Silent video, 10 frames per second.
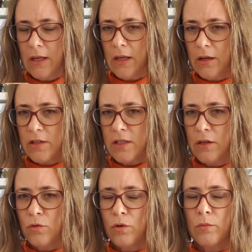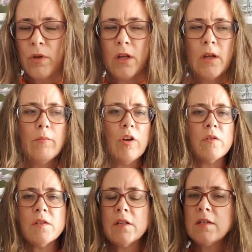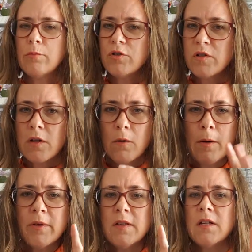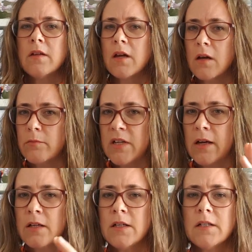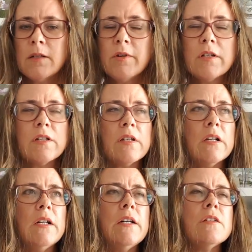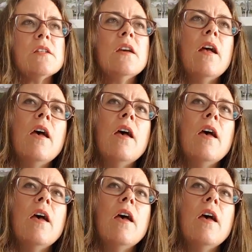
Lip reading: in a sunroom because the temperatures go up easier, they come down easier because of the glass.